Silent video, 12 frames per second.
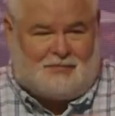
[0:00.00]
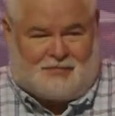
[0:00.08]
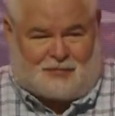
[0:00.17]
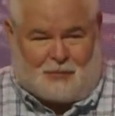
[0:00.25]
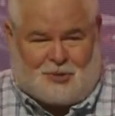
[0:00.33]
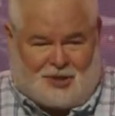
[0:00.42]

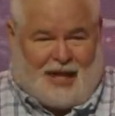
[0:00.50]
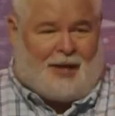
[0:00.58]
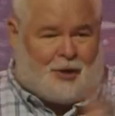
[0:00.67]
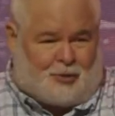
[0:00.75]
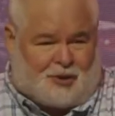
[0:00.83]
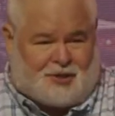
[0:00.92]
from
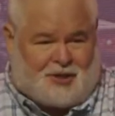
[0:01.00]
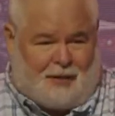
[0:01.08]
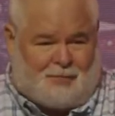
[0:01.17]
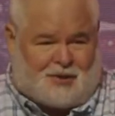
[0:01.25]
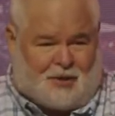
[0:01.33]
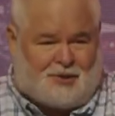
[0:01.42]
shadow to
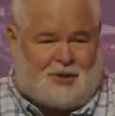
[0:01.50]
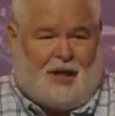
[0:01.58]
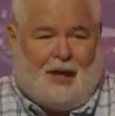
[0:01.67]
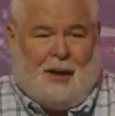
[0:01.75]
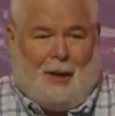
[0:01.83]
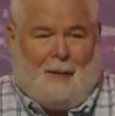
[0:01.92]
substance.
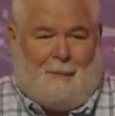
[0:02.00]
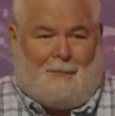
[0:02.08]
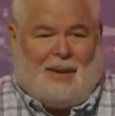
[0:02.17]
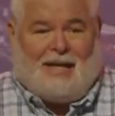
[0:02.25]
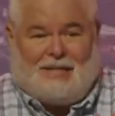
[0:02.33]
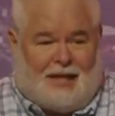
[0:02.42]

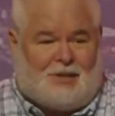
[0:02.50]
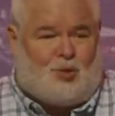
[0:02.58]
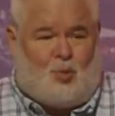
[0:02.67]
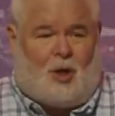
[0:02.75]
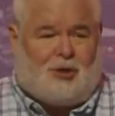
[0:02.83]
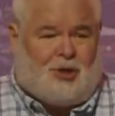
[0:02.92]
But he doesn't
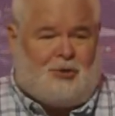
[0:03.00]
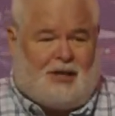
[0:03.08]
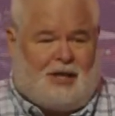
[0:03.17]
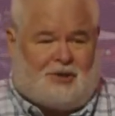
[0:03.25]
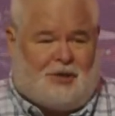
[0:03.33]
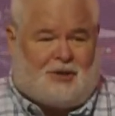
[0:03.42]
want you to
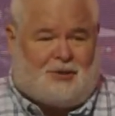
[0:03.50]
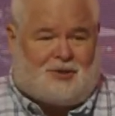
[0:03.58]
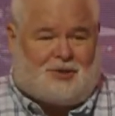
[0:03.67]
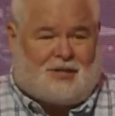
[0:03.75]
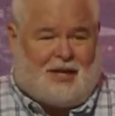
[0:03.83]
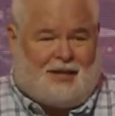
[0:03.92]
get
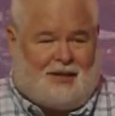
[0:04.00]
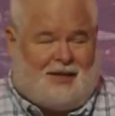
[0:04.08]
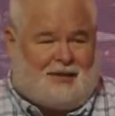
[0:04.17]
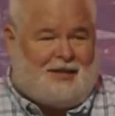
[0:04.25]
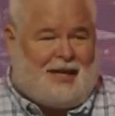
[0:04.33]
the